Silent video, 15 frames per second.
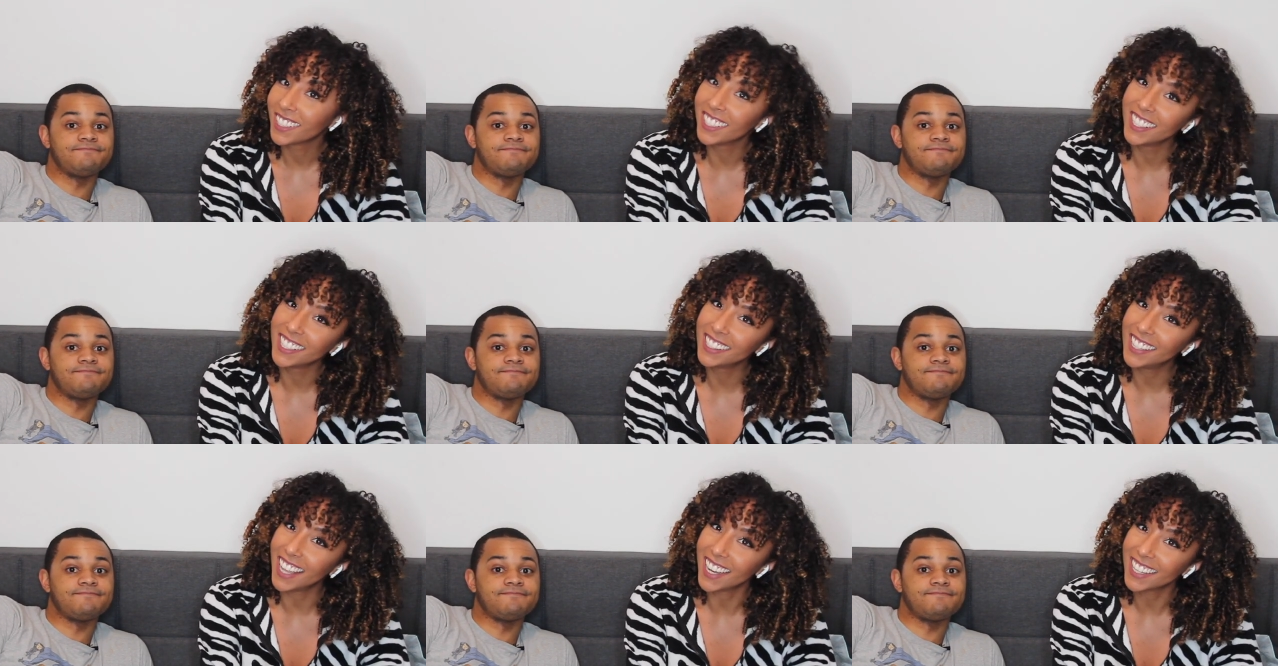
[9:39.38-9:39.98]

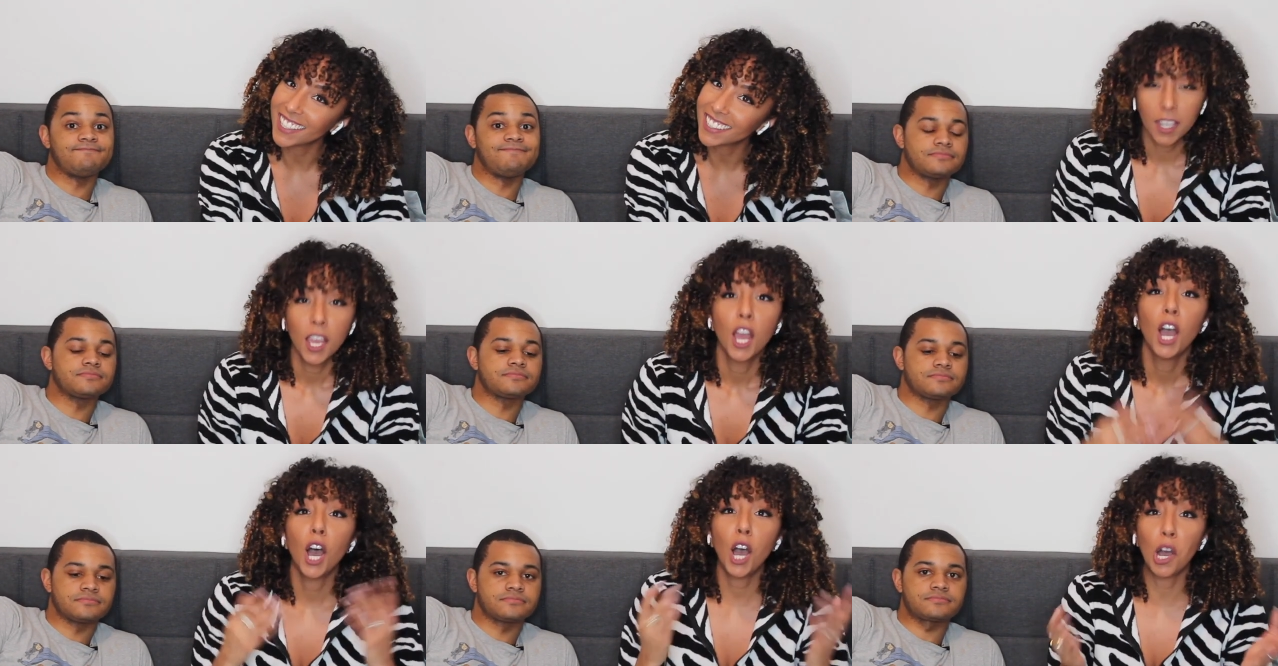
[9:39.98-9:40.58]
Speaker 1: Good luck.
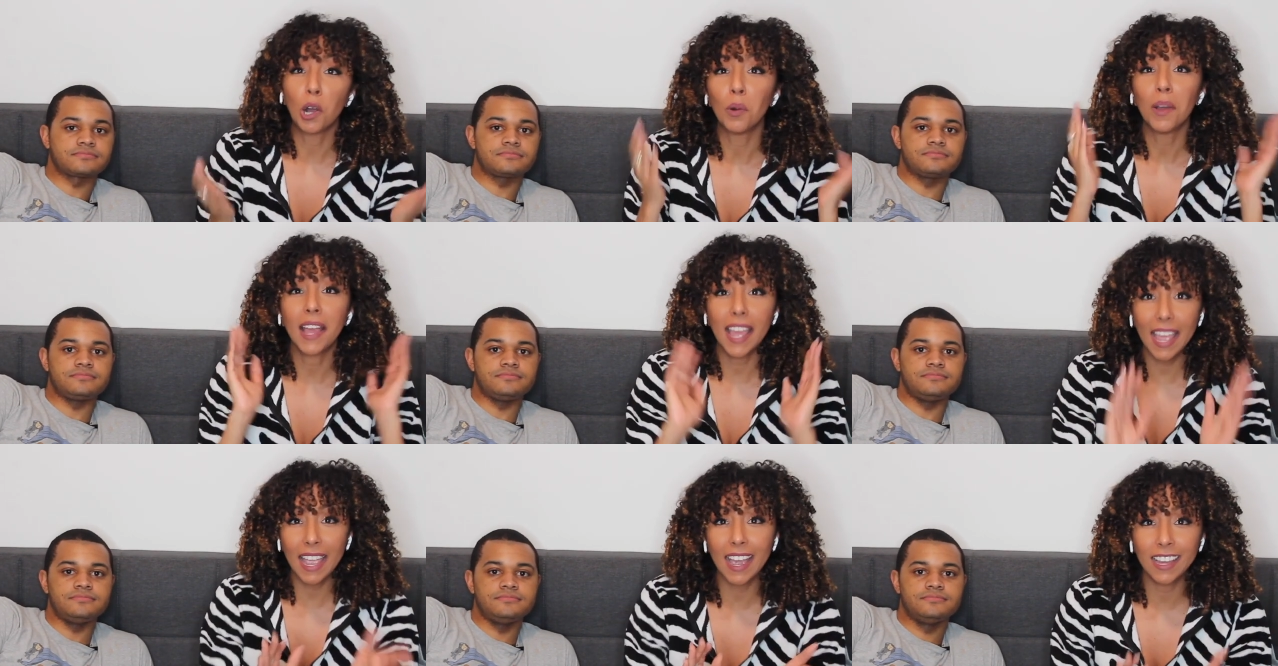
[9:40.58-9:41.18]
Oh,
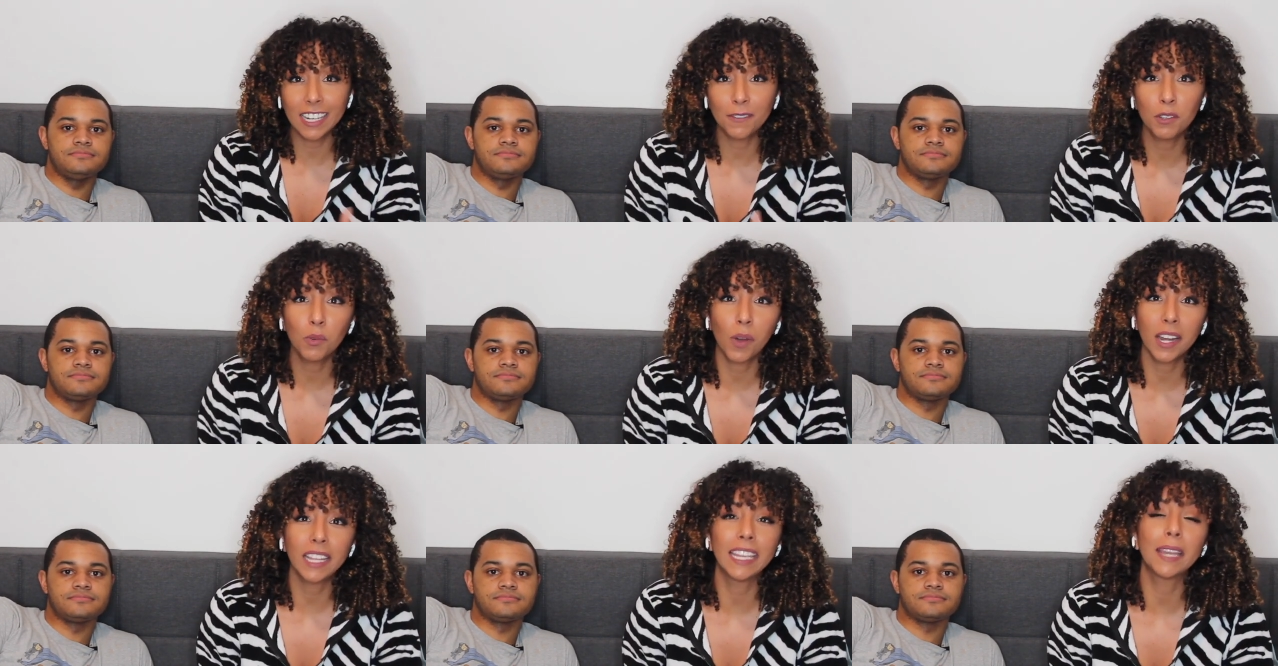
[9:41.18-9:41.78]
and if
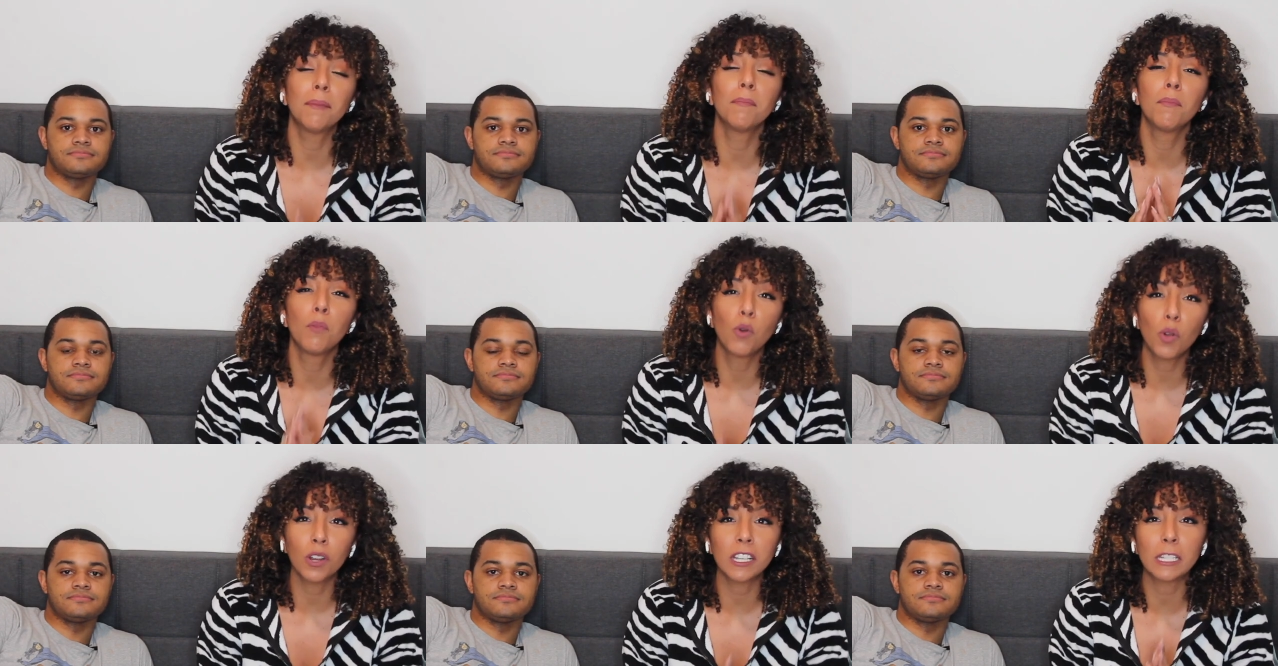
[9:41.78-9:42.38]
you want to get
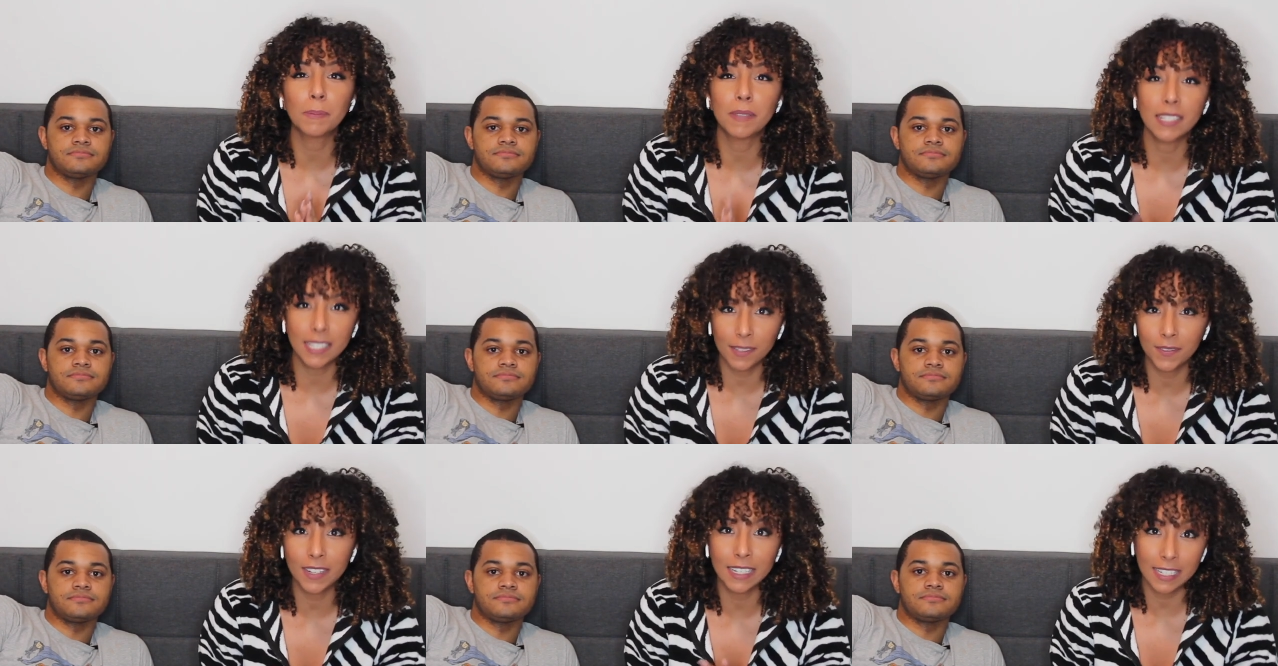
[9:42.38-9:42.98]
more
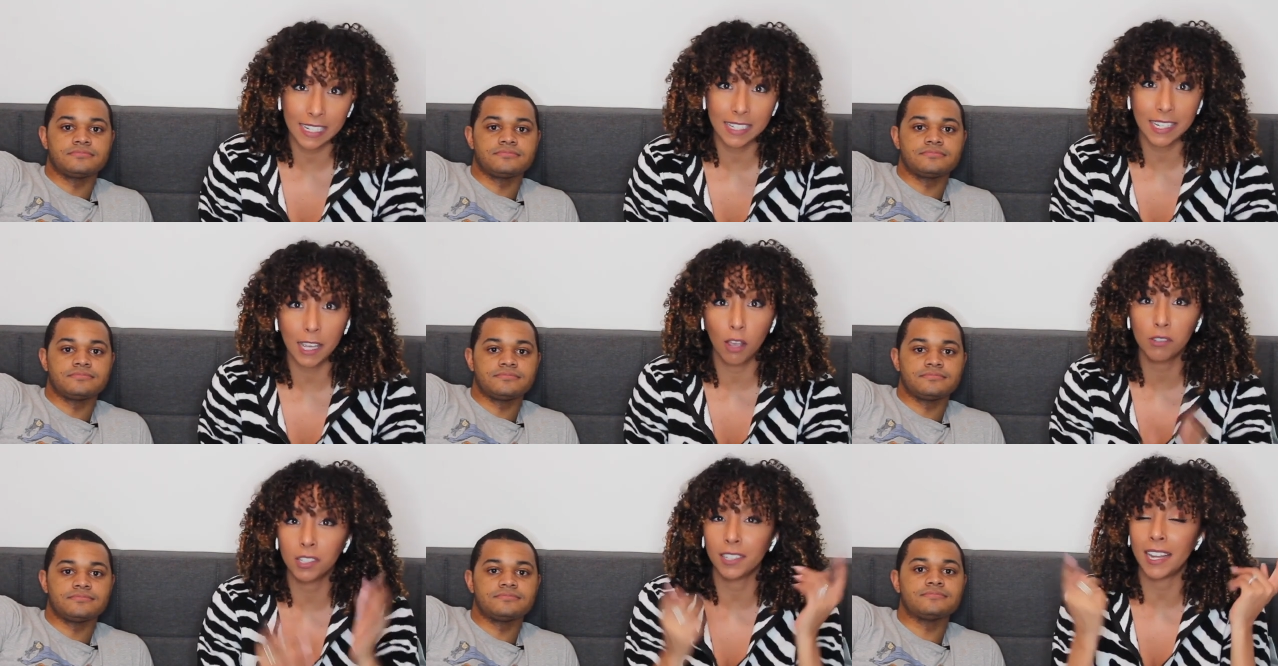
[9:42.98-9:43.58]
specific
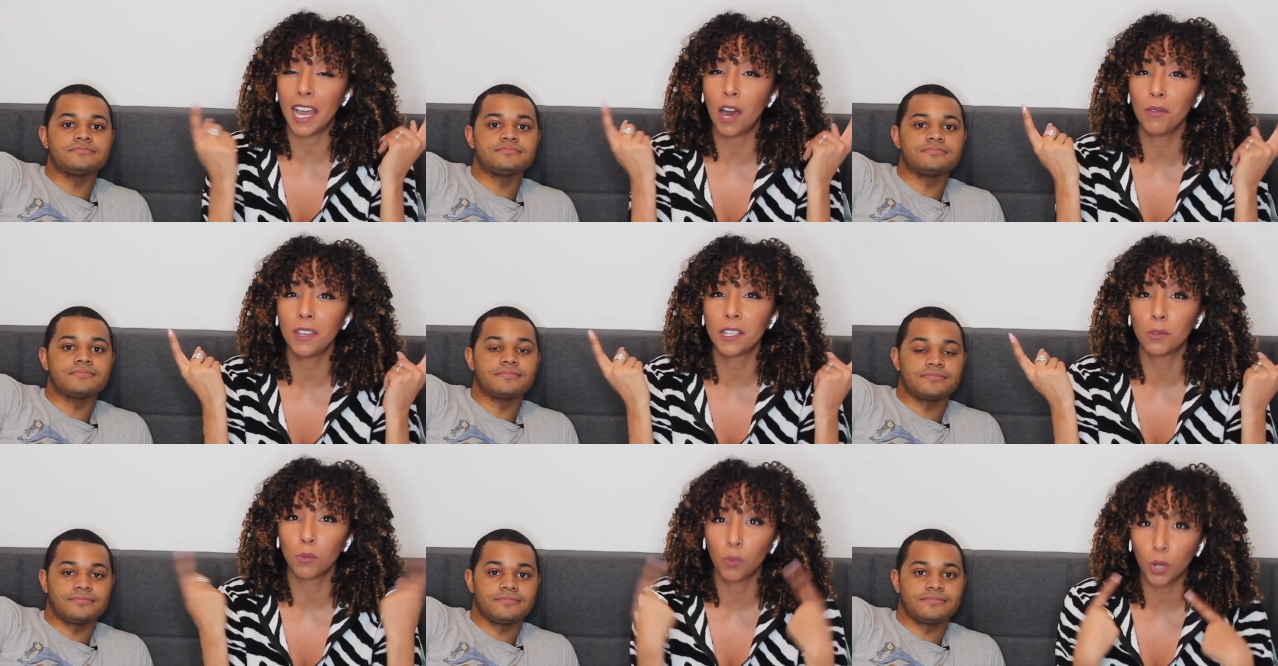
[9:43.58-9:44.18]
details on how
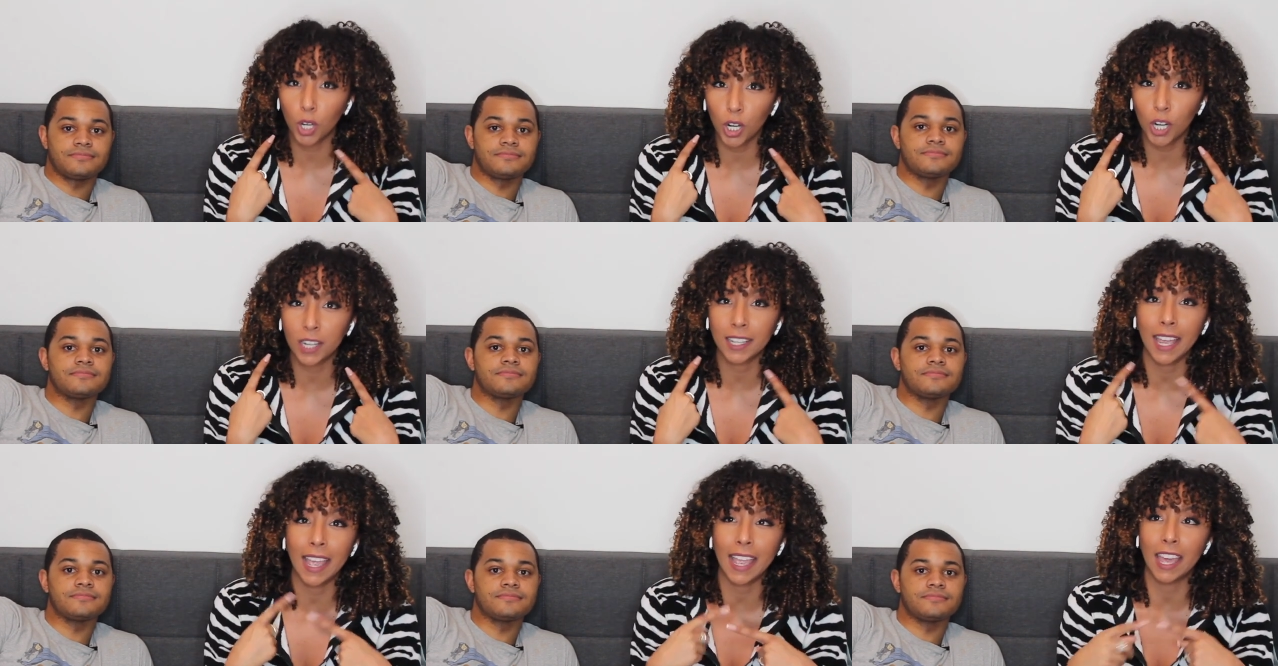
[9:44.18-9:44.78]
these
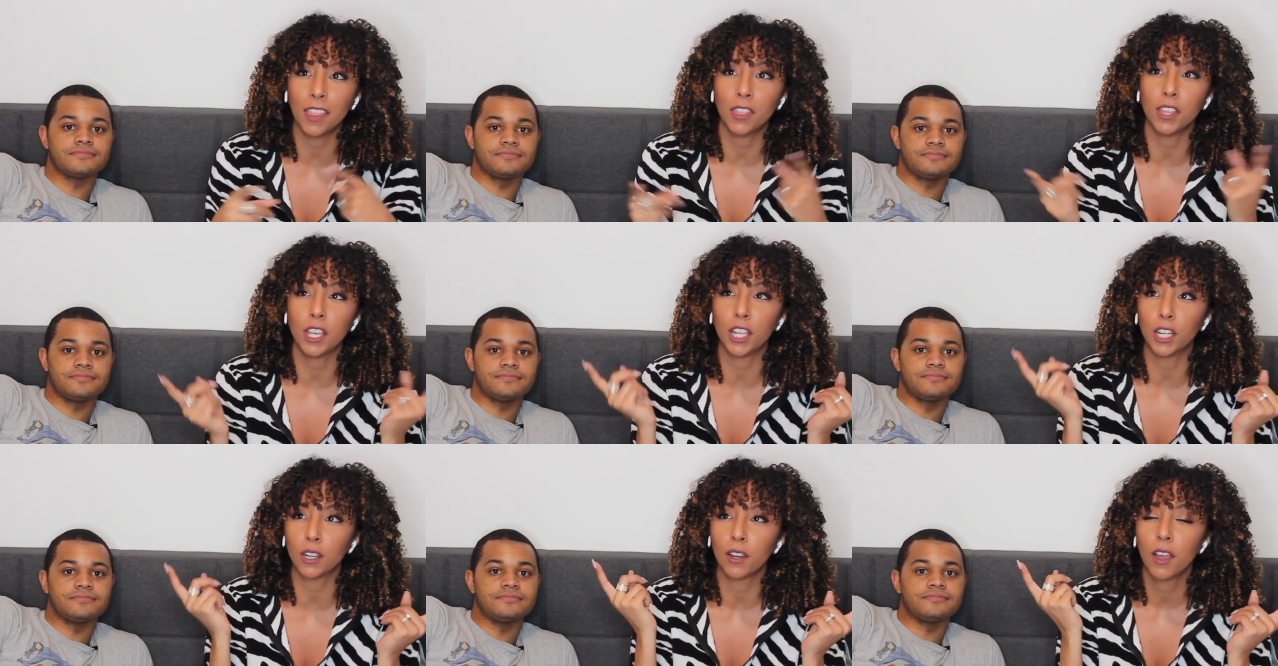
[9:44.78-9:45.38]
work and
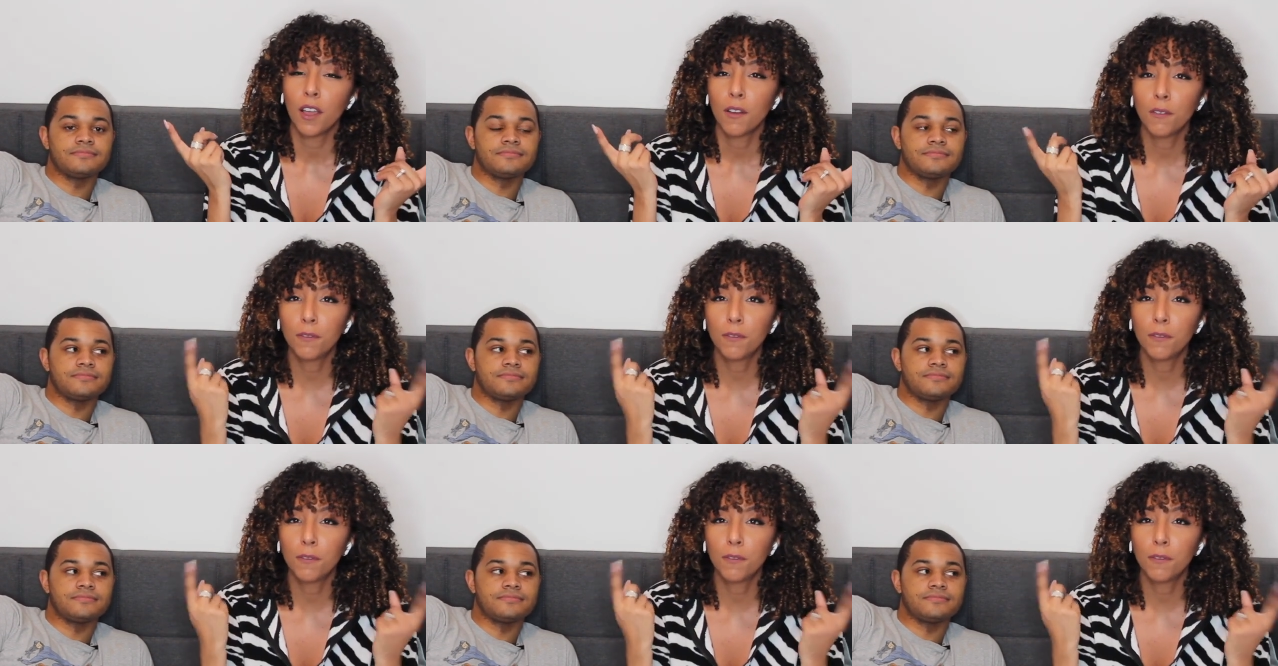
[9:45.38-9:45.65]
their